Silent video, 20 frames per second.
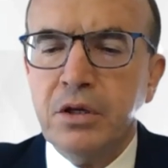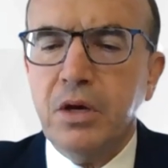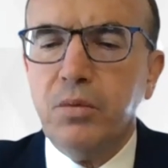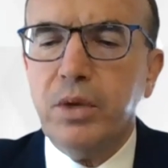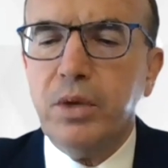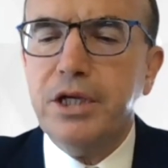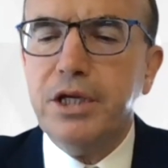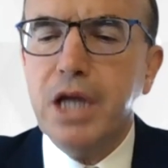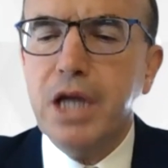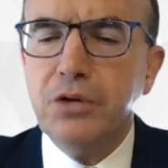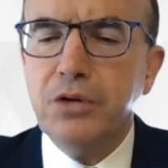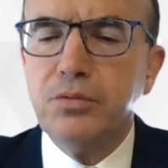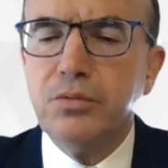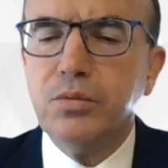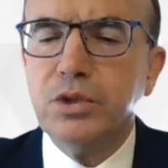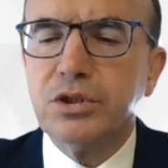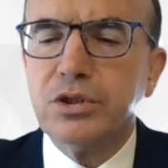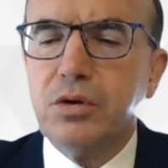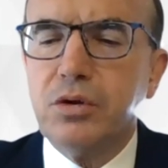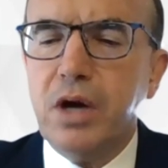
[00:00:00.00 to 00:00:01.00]
We note
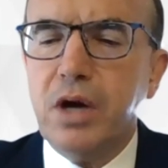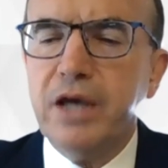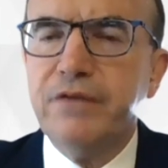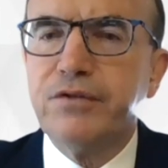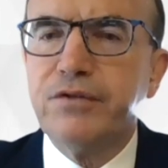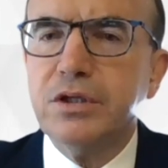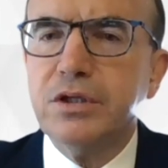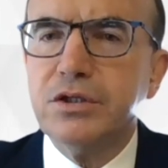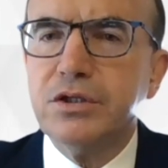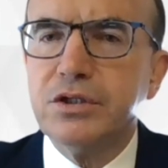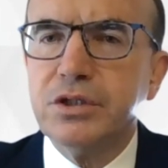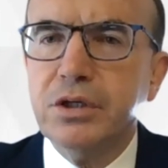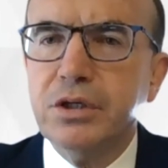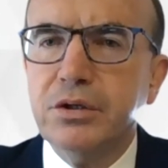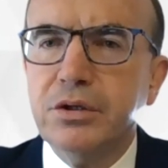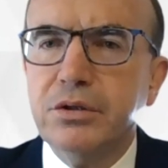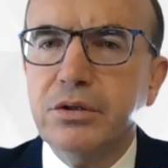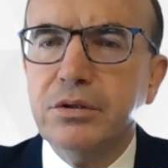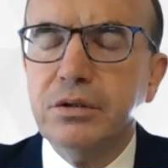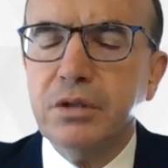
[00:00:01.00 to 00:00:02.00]
with grave
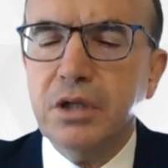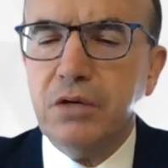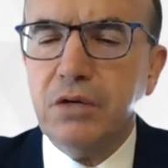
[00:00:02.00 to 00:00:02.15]
concern